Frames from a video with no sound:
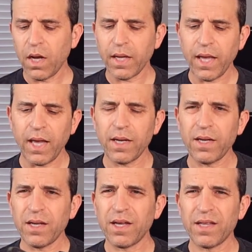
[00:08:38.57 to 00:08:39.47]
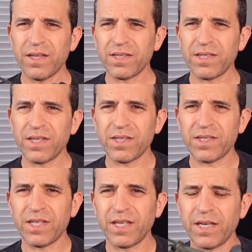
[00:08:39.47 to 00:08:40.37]
again, this
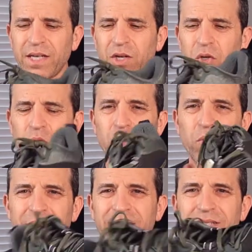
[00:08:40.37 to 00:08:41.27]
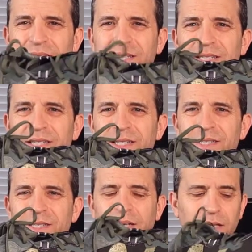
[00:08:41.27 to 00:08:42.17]
is the new
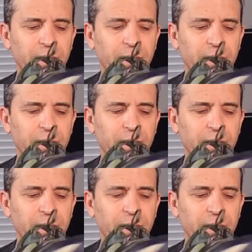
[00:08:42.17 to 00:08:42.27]
sixes.